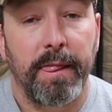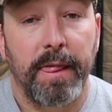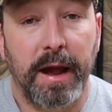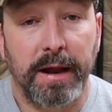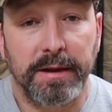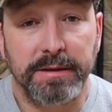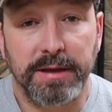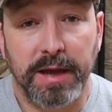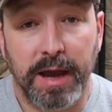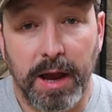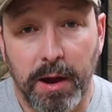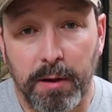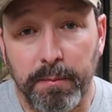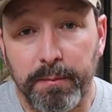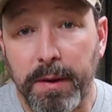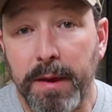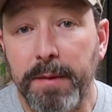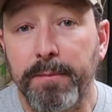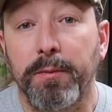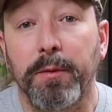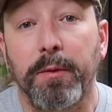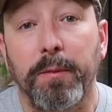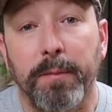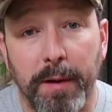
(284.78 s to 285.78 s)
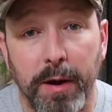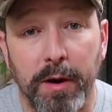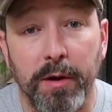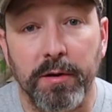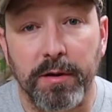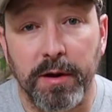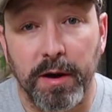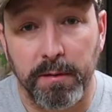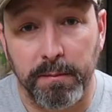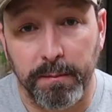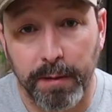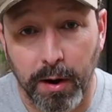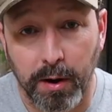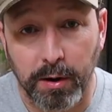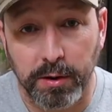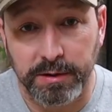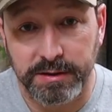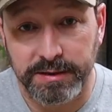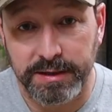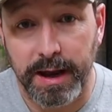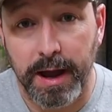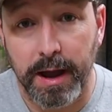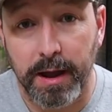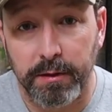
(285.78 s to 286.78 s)
That's how people burn their
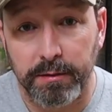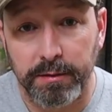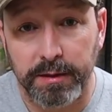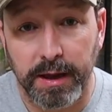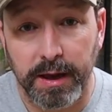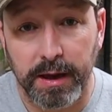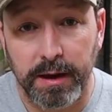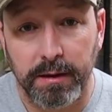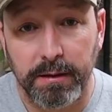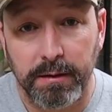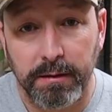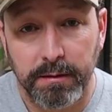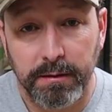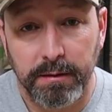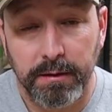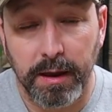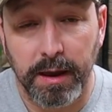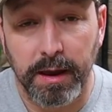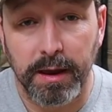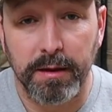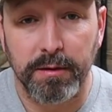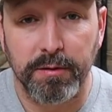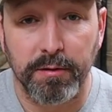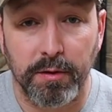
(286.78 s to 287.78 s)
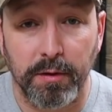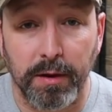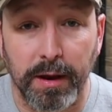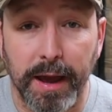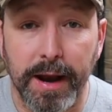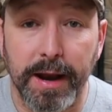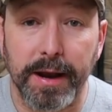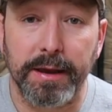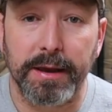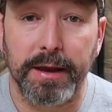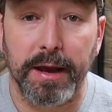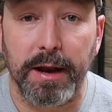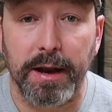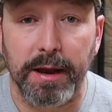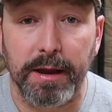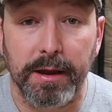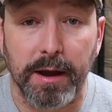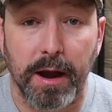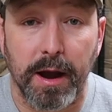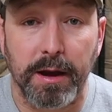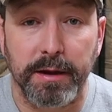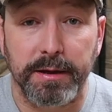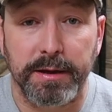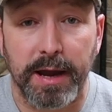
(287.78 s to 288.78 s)
barns down. They either let it get in
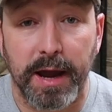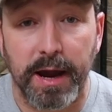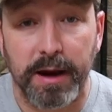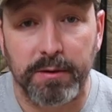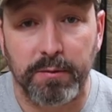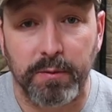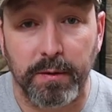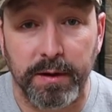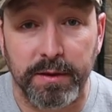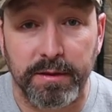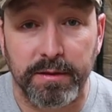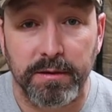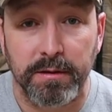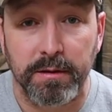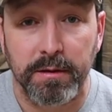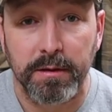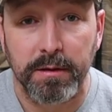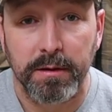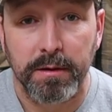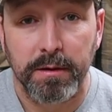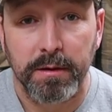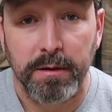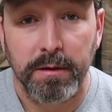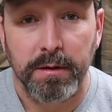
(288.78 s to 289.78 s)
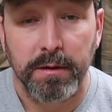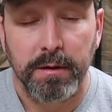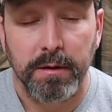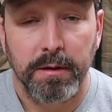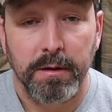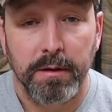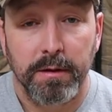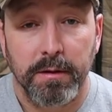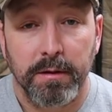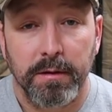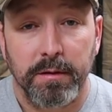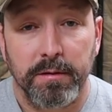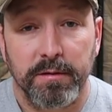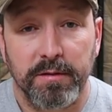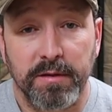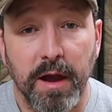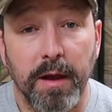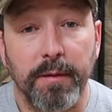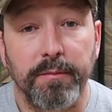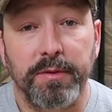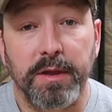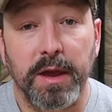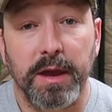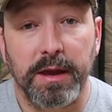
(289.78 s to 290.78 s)
contact with
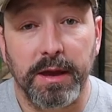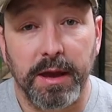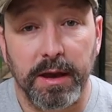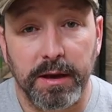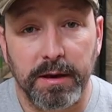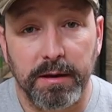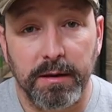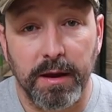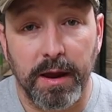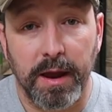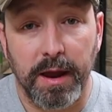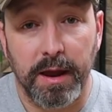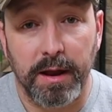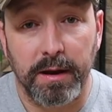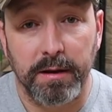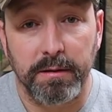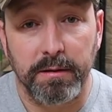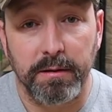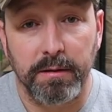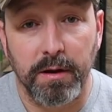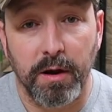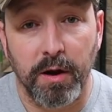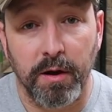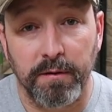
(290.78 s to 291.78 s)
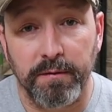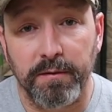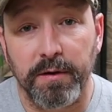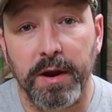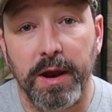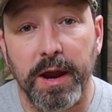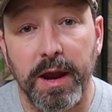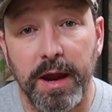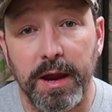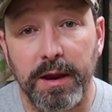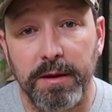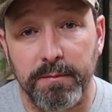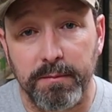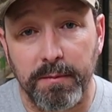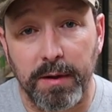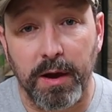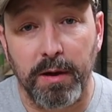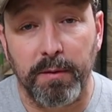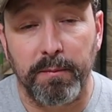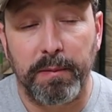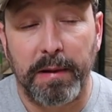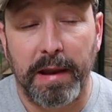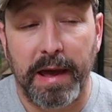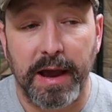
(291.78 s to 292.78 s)
something and overheat and
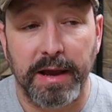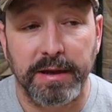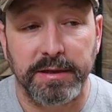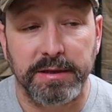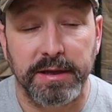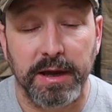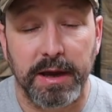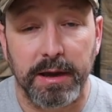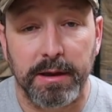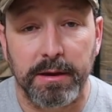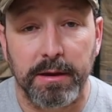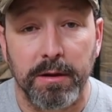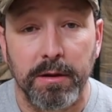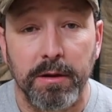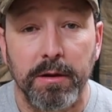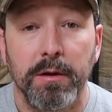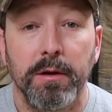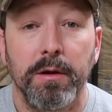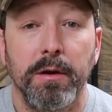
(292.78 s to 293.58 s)
melt plastic,